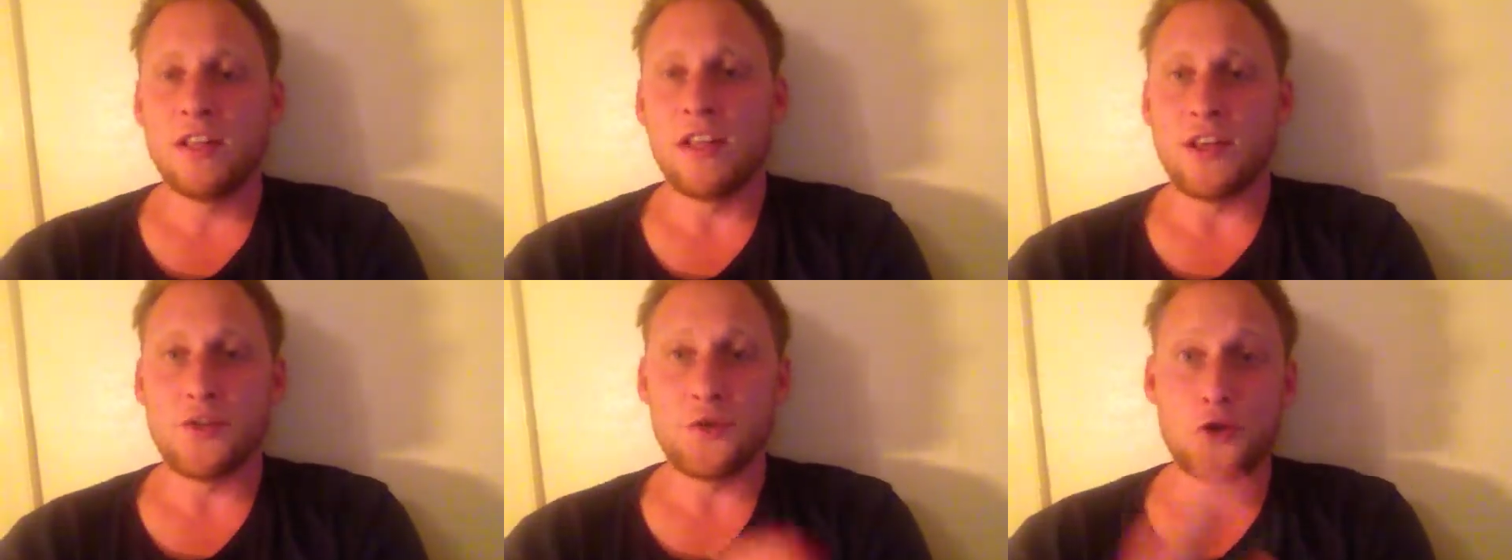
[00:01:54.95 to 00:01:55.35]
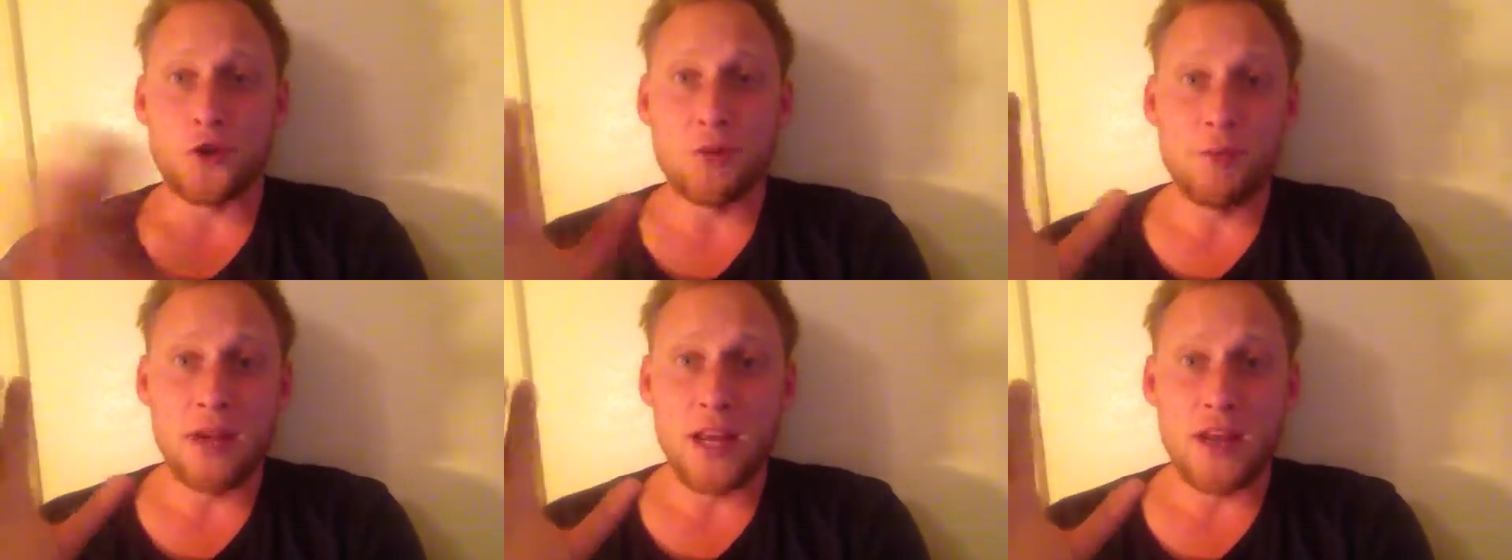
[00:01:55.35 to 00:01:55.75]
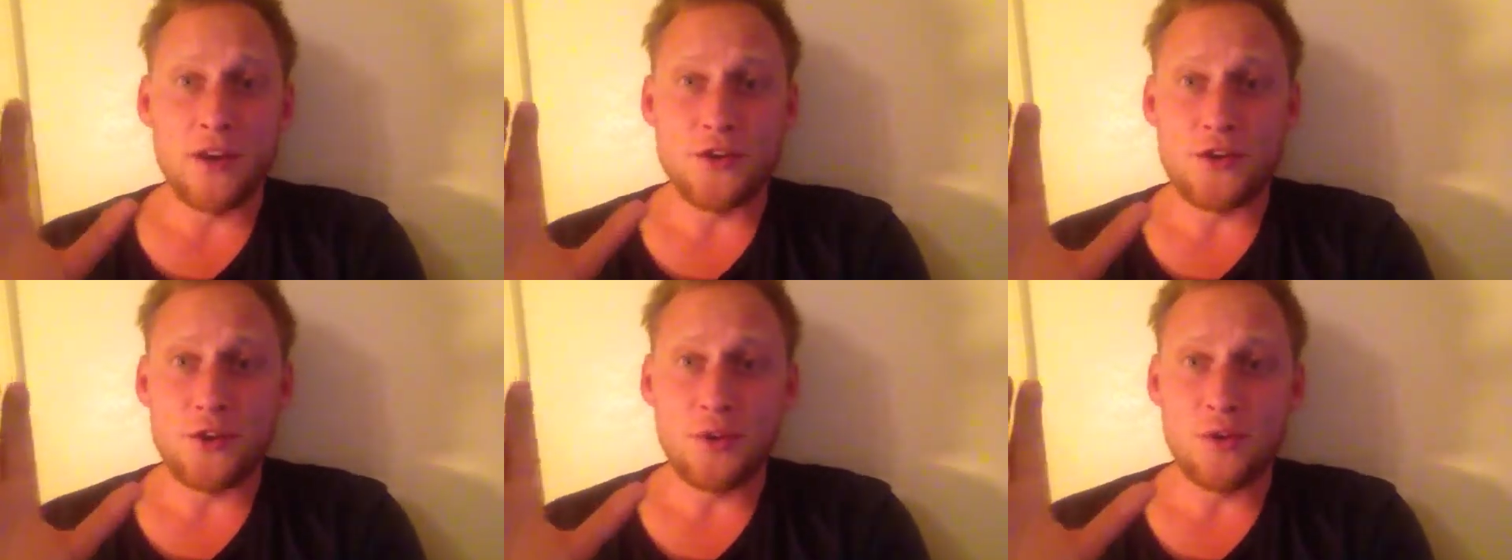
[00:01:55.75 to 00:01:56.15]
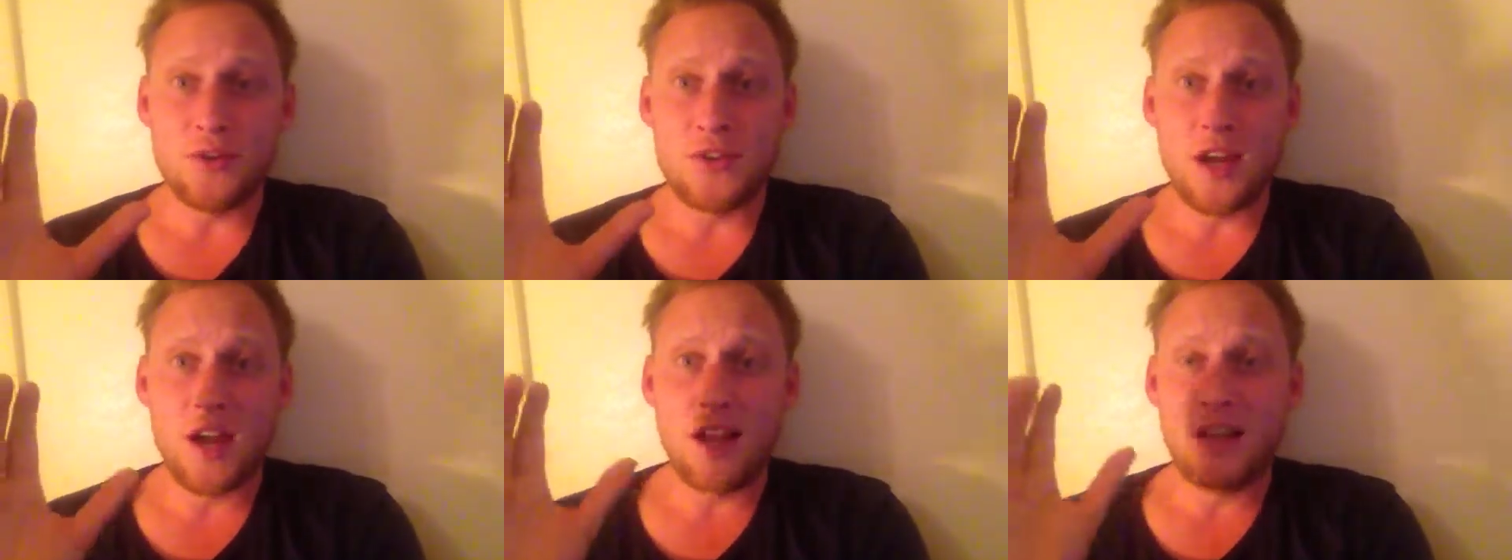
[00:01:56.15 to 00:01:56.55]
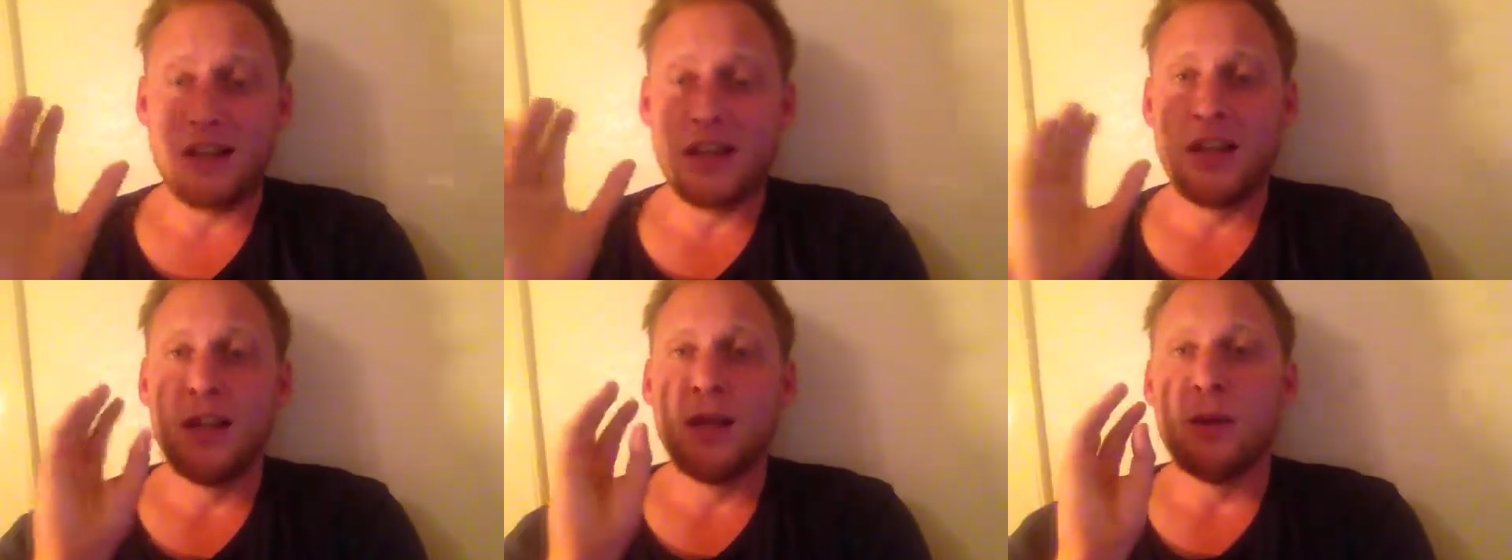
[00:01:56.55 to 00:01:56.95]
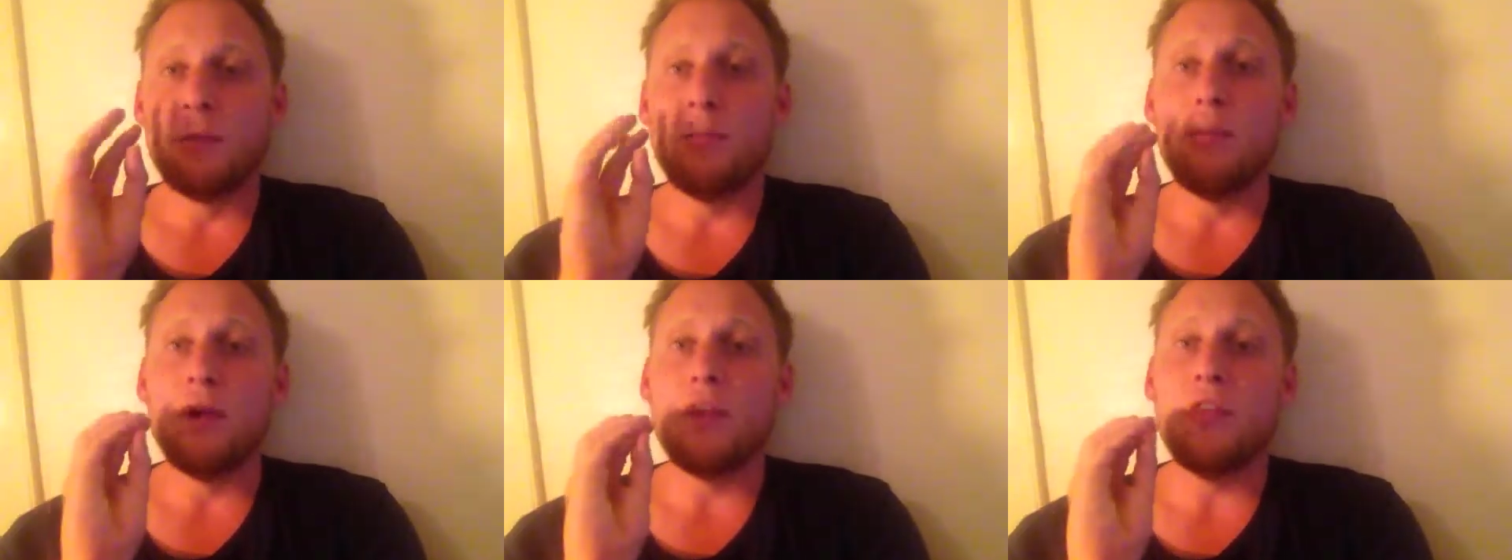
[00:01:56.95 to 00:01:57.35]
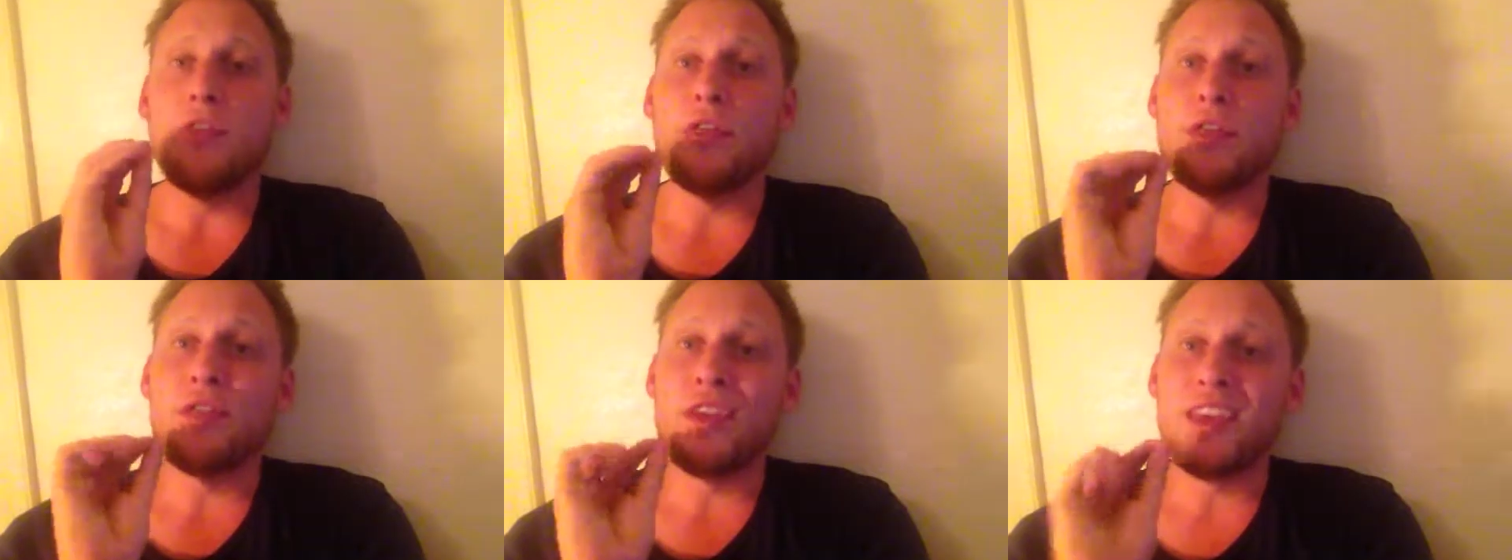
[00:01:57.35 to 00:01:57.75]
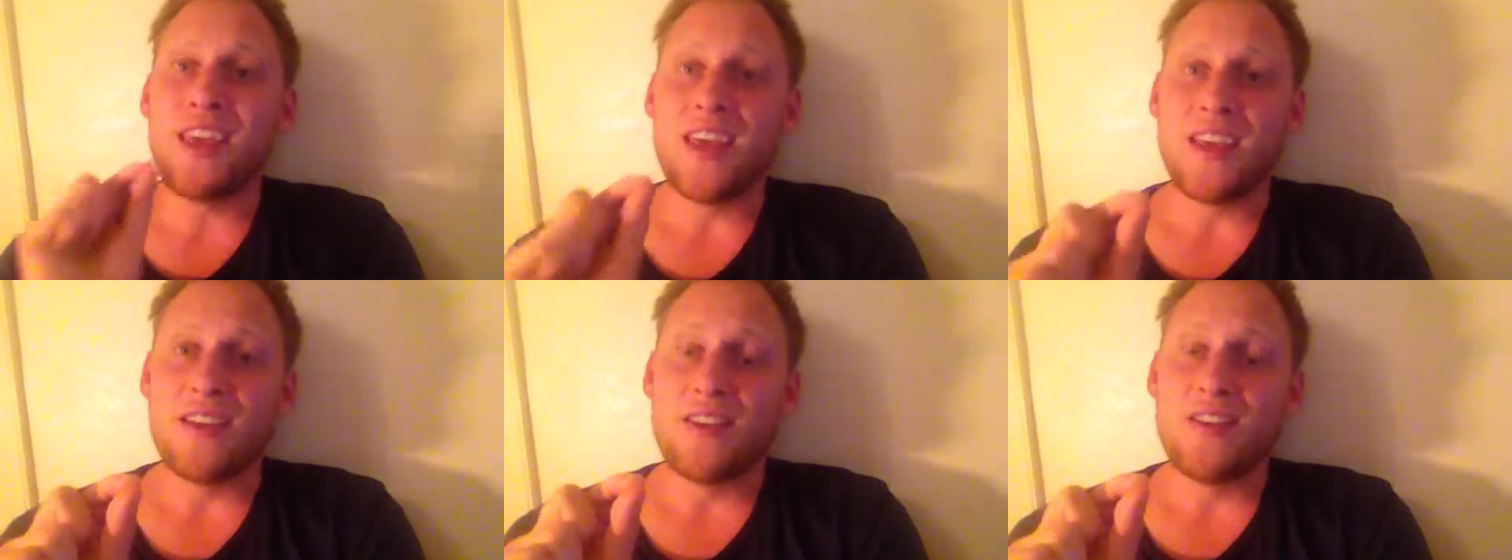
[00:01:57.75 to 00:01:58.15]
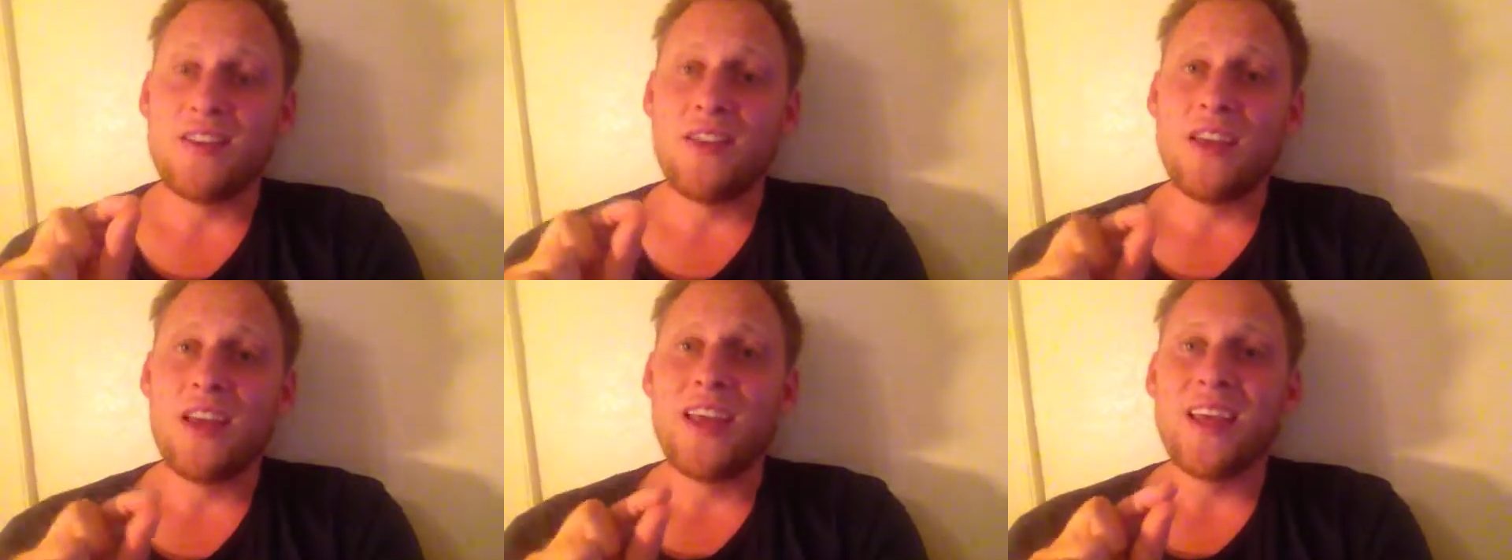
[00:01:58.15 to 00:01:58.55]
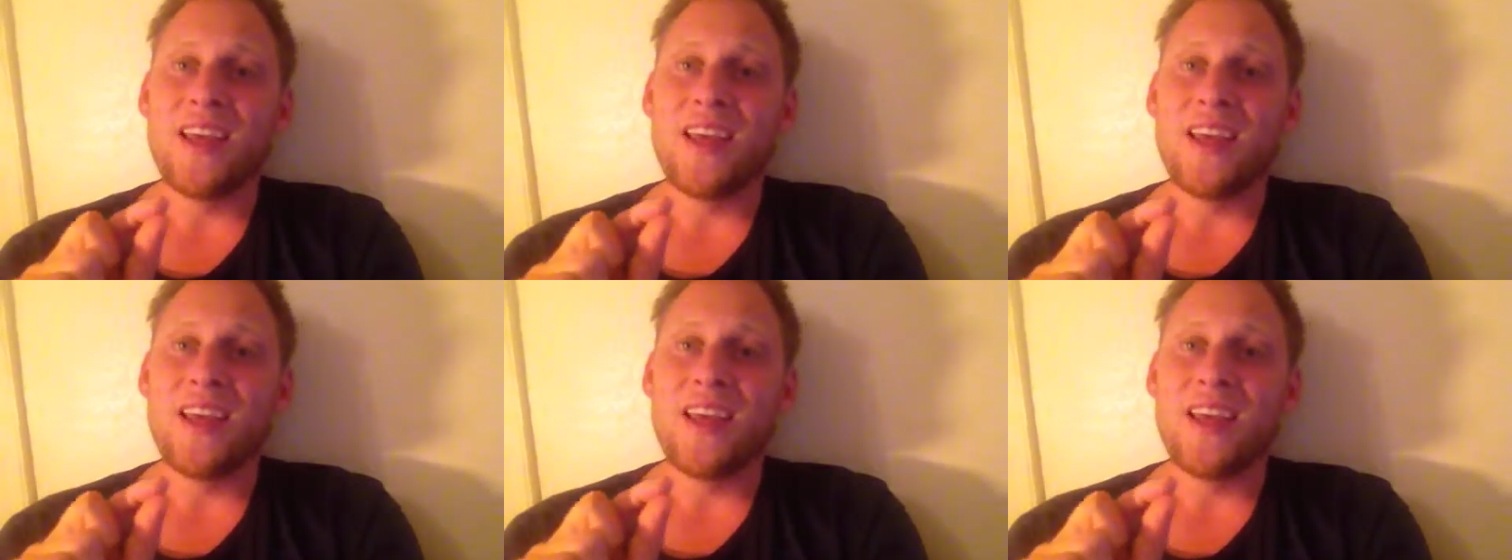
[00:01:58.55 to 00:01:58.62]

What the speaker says: like Terminator 2 style. But the thing is,